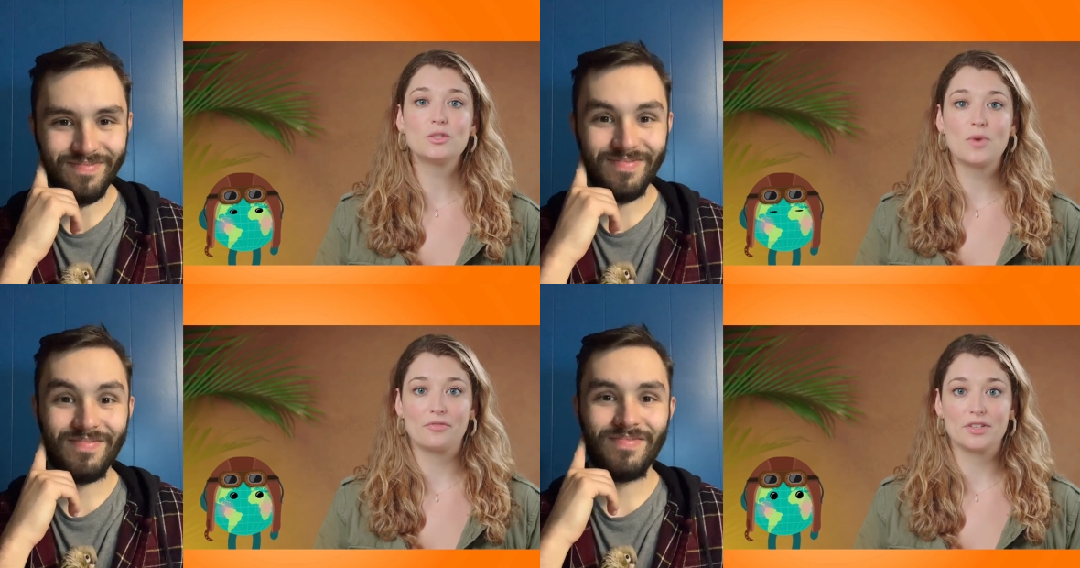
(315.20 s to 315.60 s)

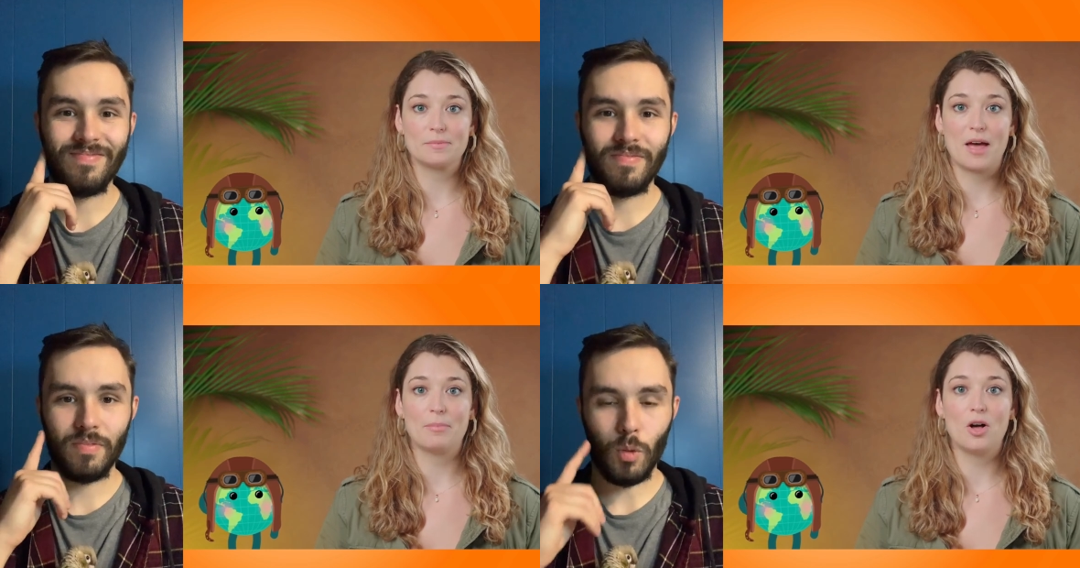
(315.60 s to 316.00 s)
Speaker 1: reference
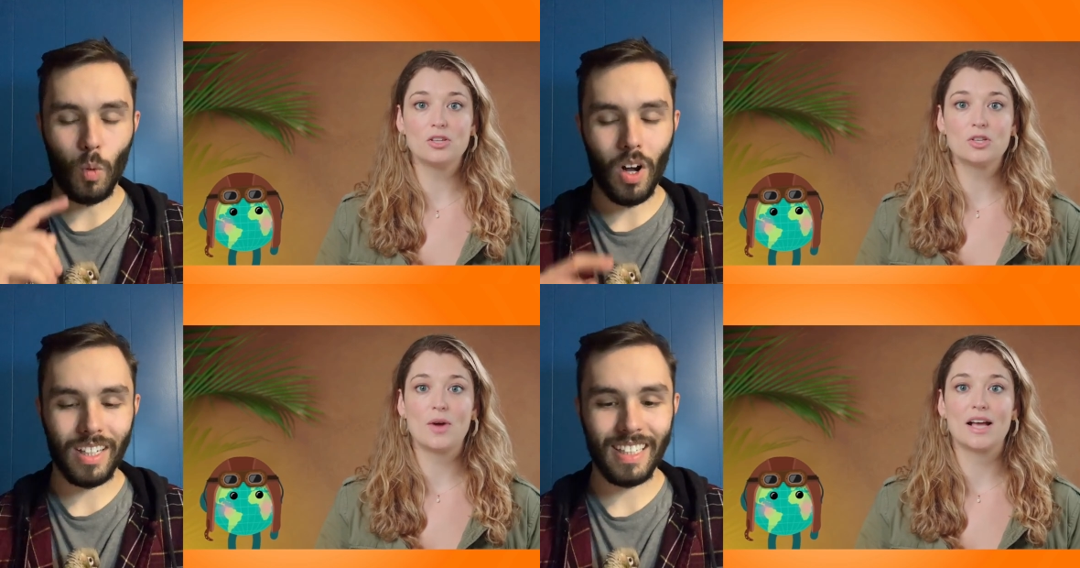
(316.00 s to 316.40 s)
map
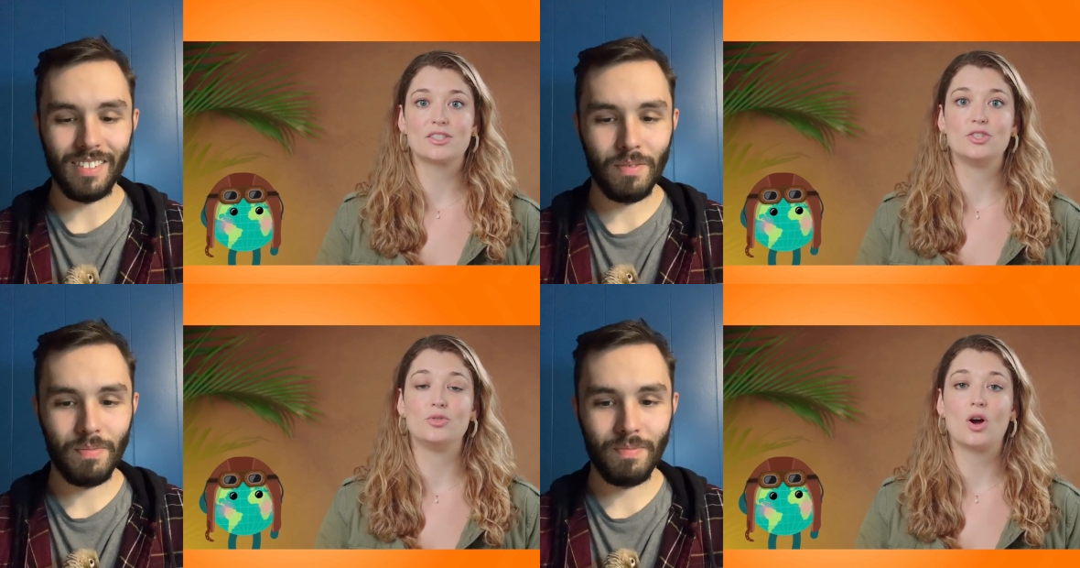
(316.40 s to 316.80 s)
also Wonky. has
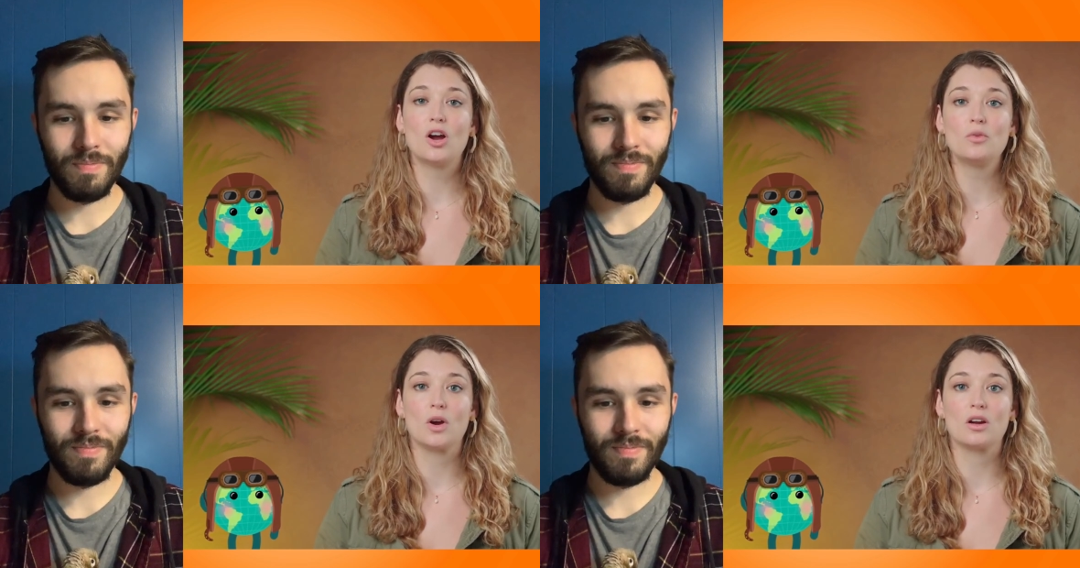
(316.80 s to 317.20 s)
to do the
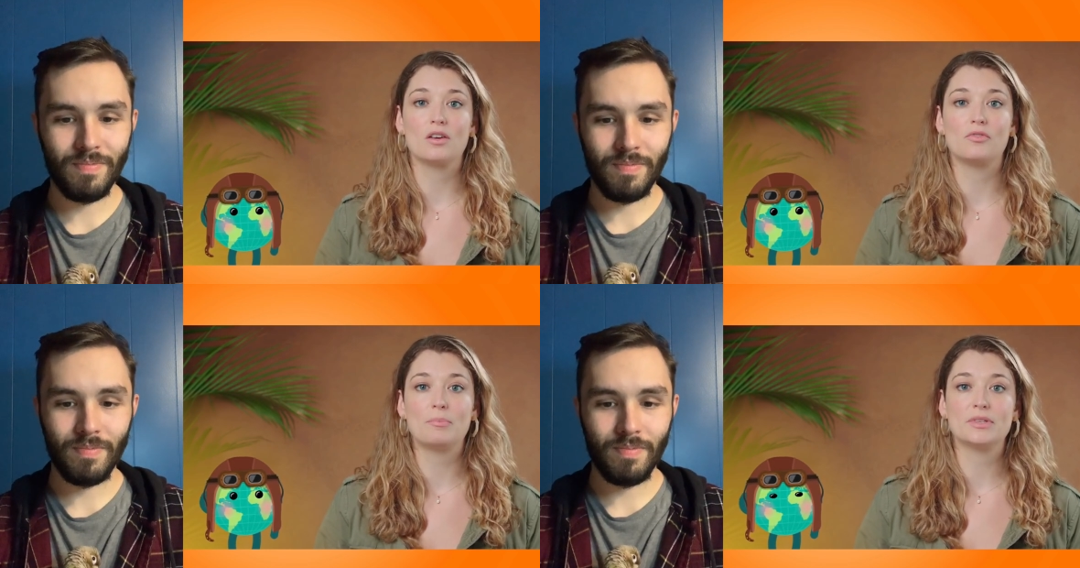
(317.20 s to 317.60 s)
hard work
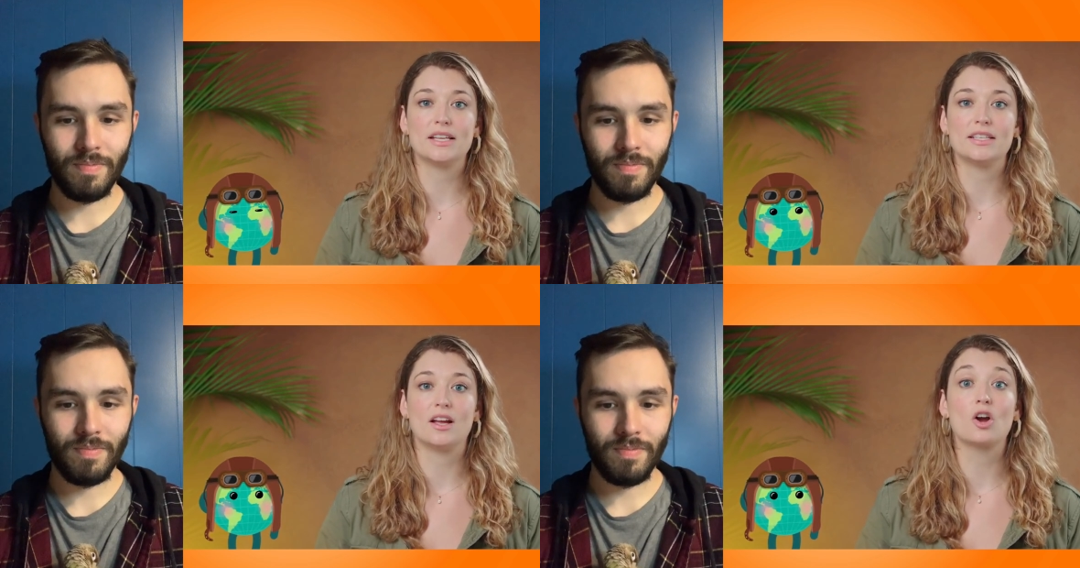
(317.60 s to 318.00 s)
of
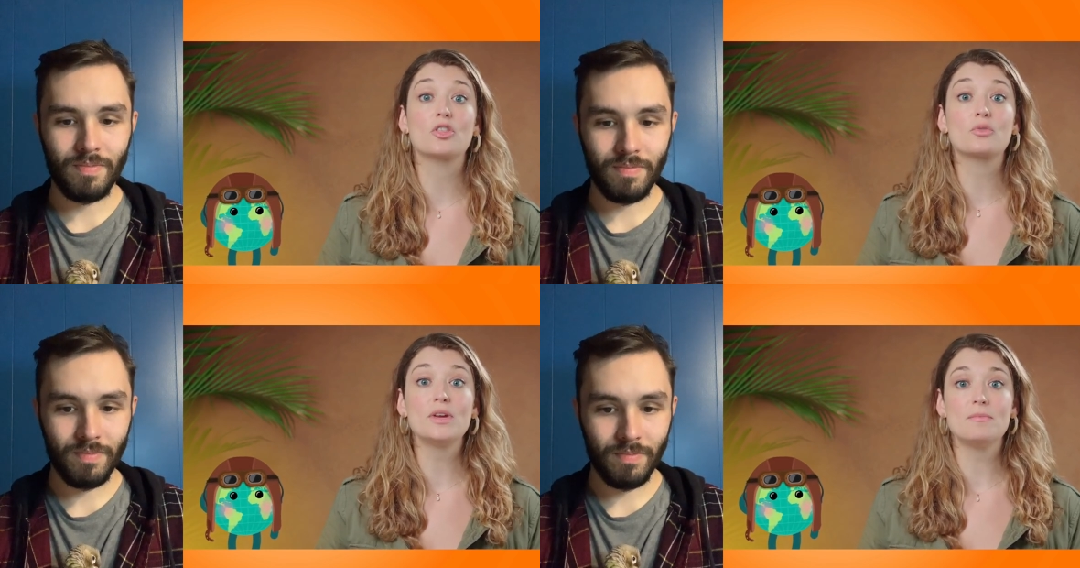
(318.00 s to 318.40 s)
representing our
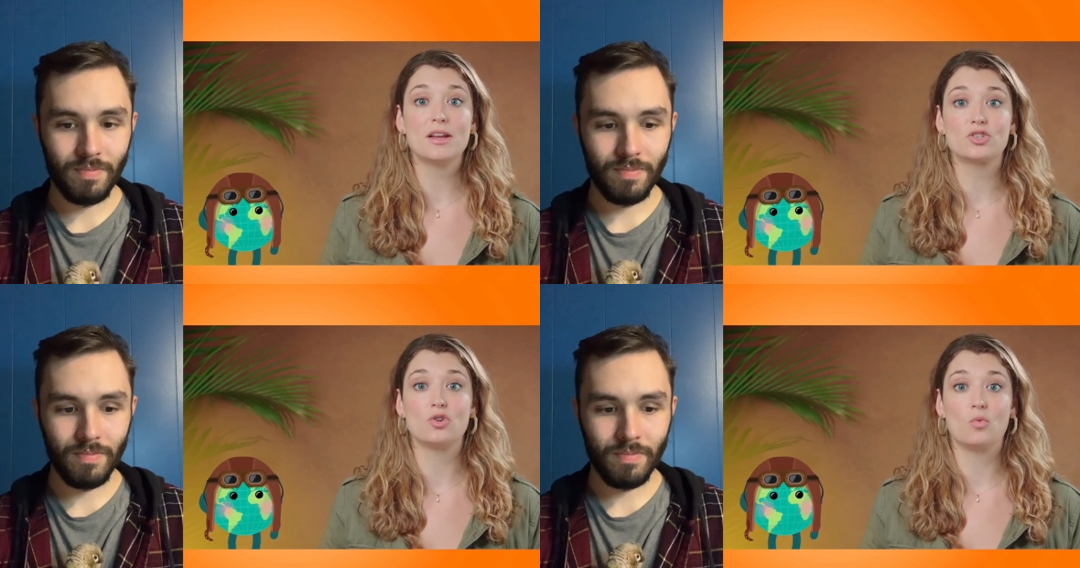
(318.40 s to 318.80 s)

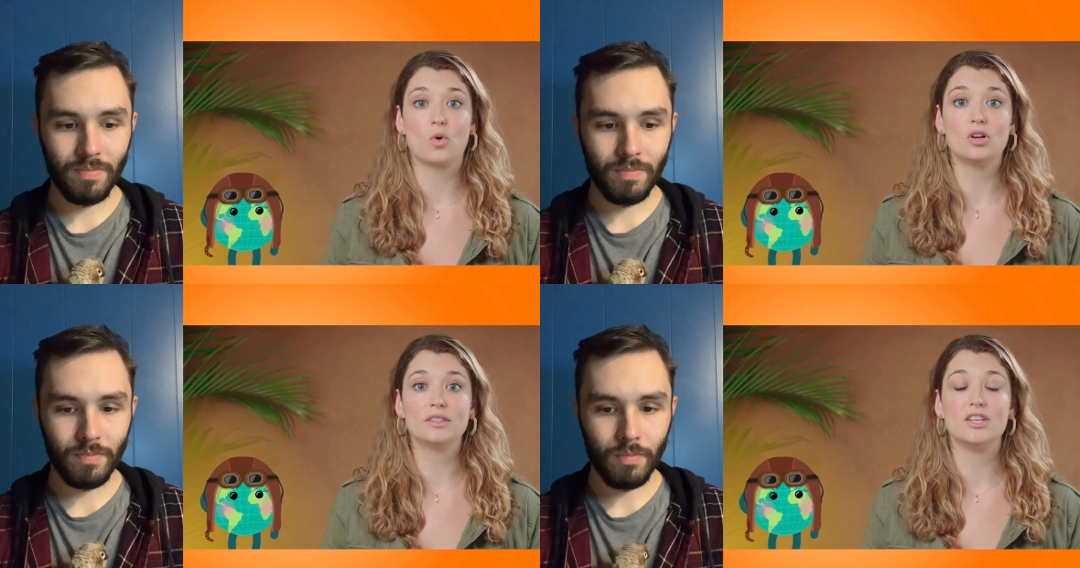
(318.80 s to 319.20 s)
three-dimensional
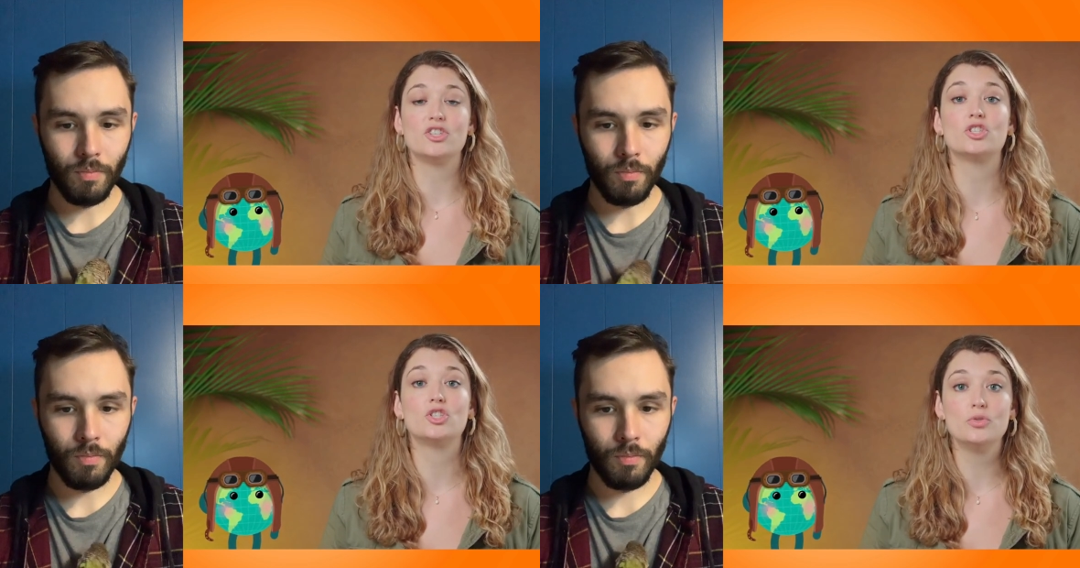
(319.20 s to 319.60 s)
world in
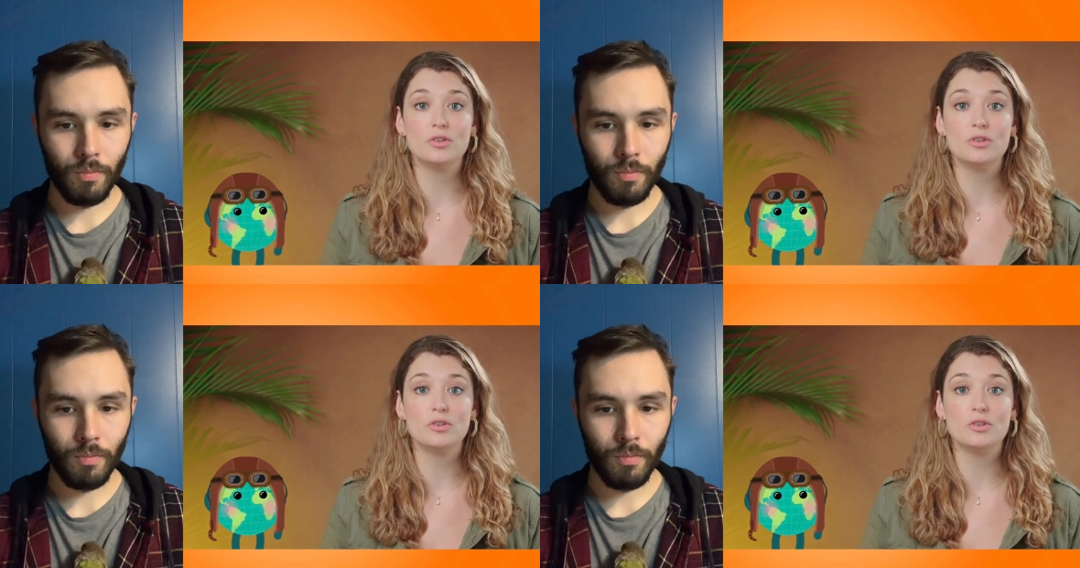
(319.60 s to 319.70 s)
just two